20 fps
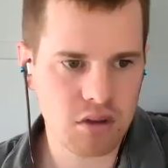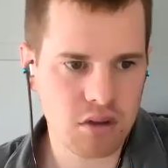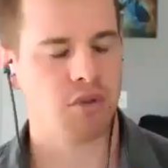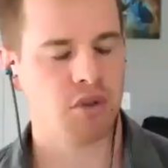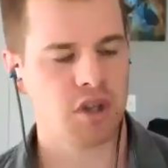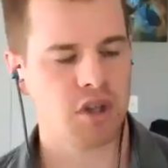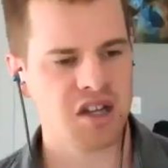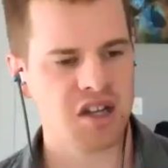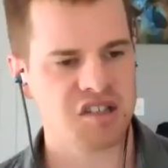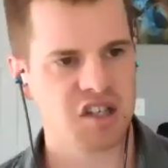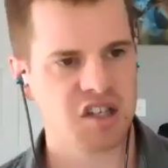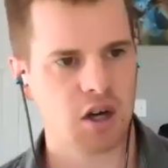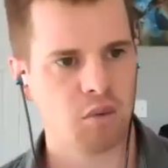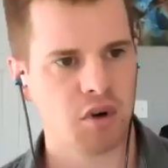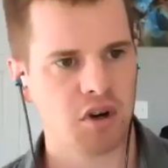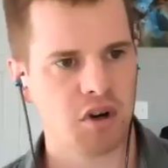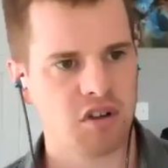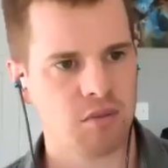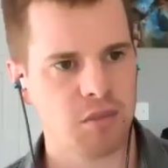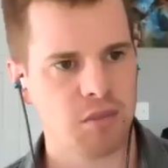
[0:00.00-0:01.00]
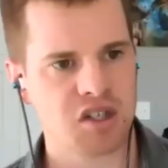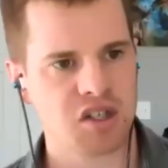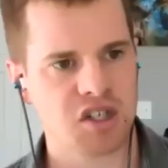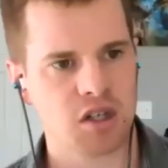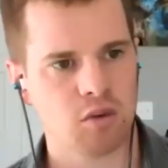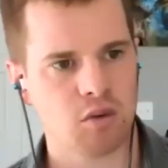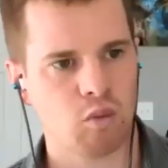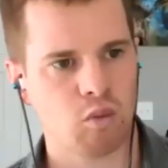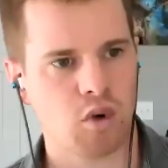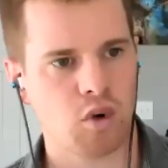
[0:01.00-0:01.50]
last thing I wanted to
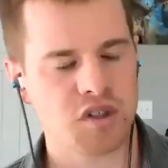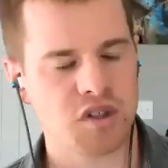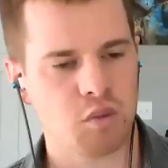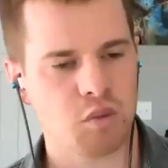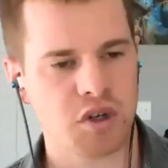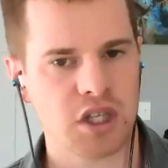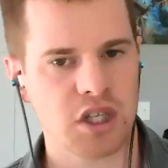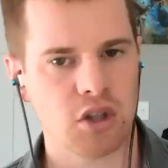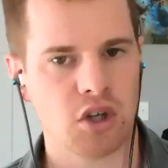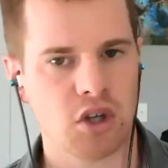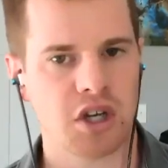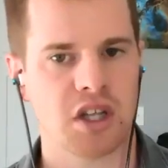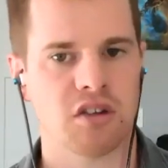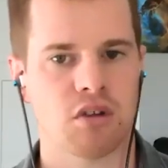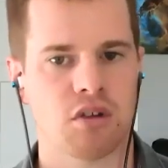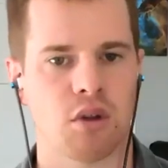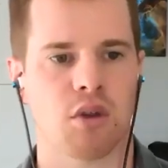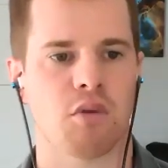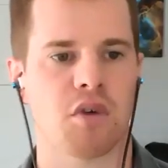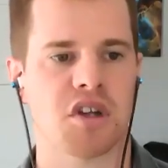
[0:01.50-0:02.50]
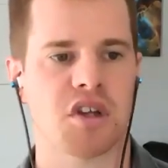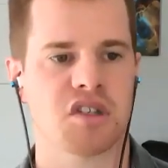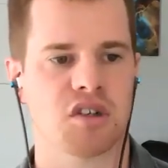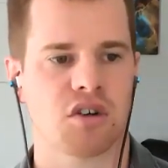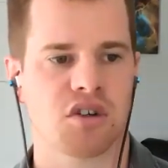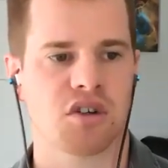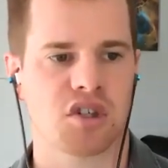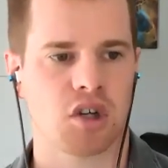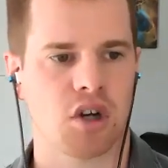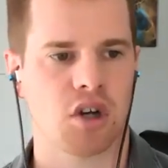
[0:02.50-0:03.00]
mention was we did look into the
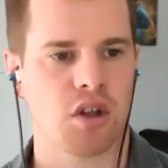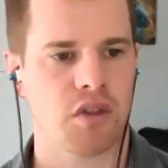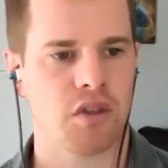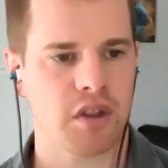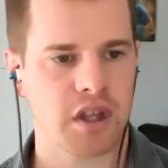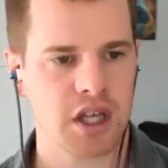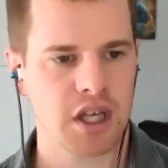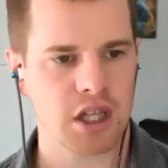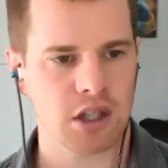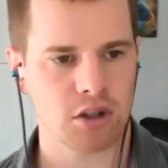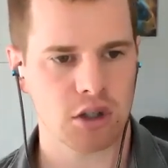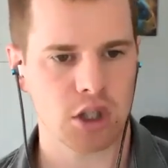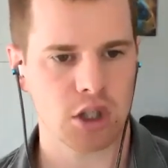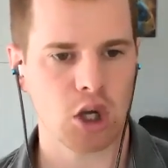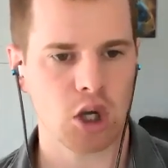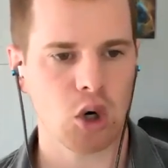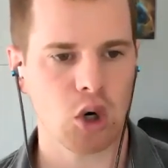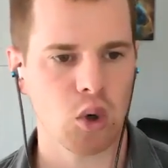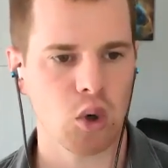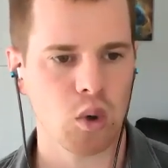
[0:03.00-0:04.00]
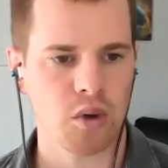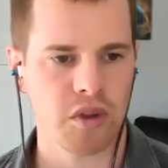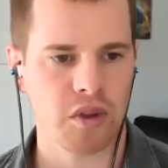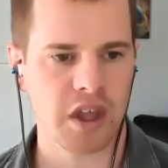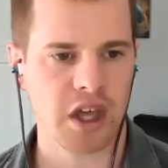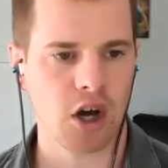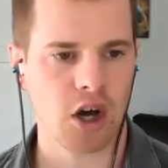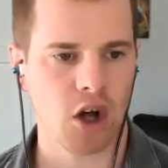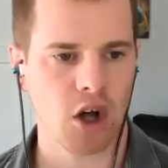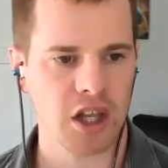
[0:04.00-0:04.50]
research on the low, they
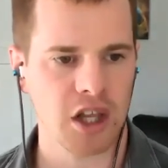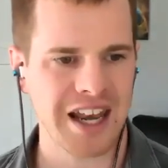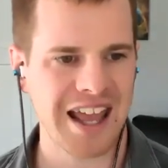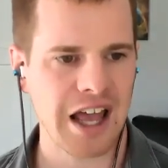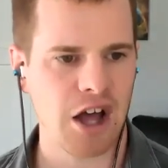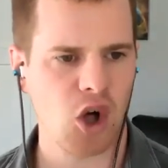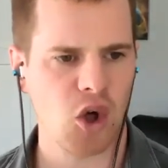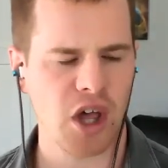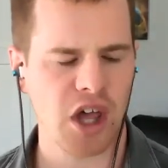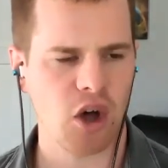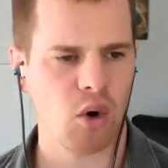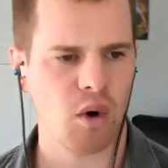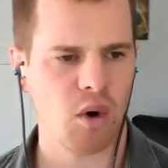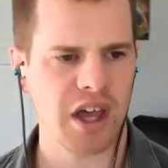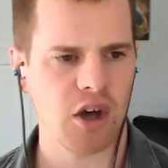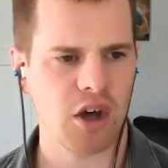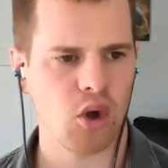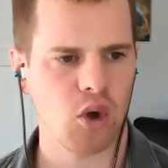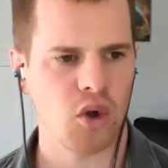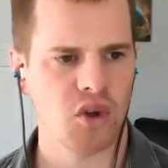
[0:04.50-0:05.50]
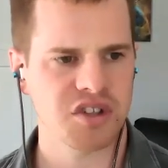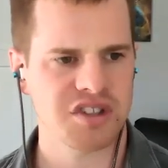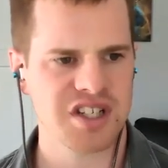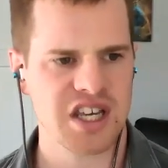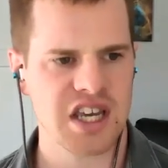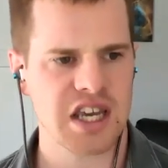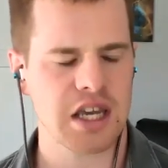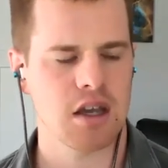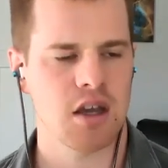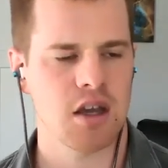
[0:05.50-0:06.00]
call it L L L
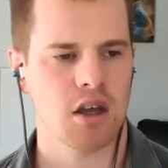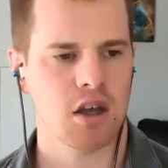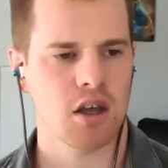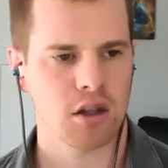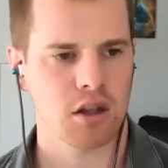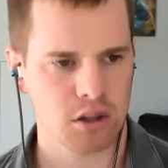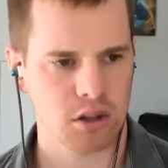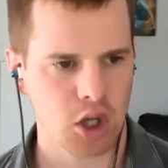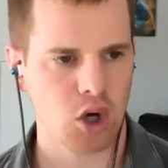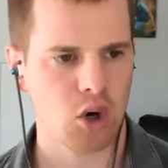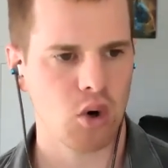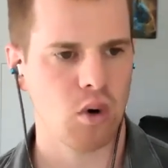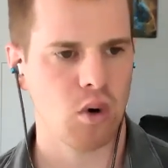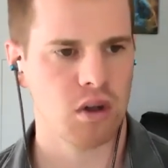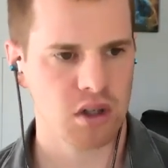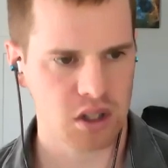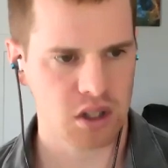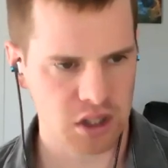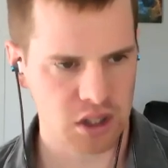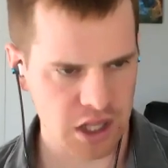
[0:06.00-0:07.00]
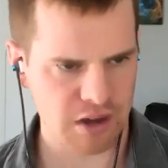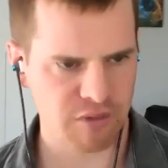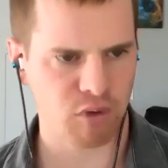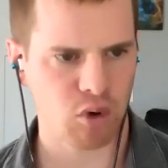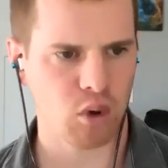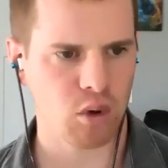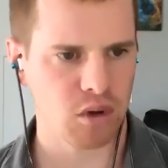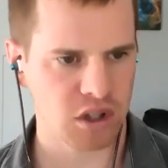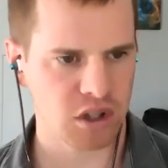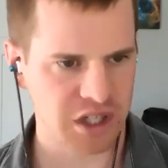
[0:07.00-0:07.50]
T, low
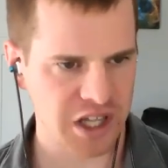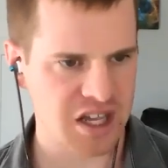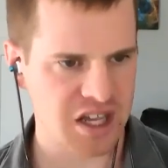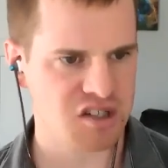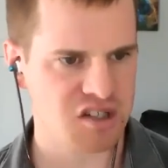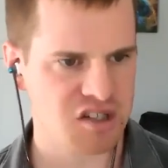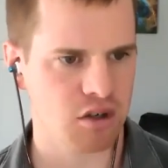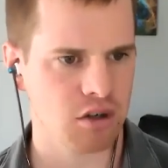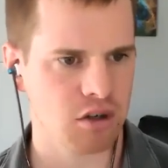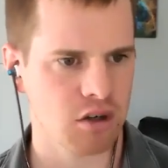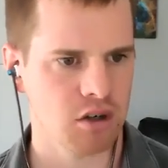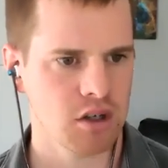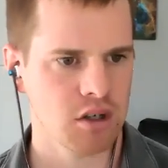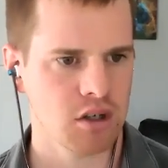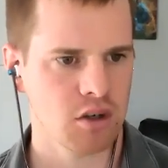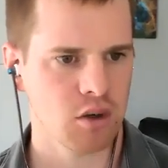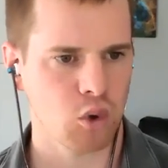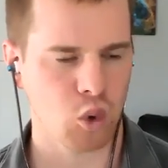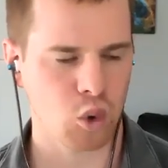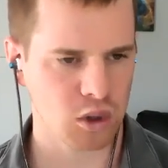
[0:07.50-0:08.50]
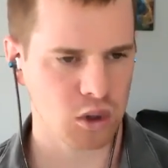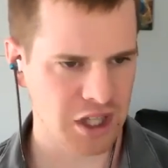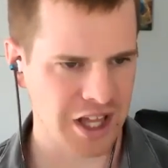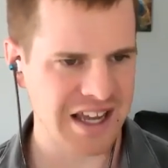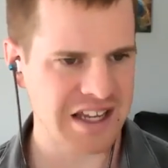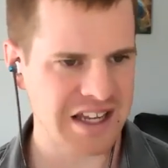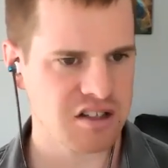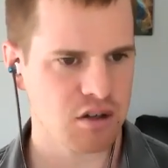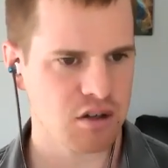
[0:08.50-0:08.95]
level laser or light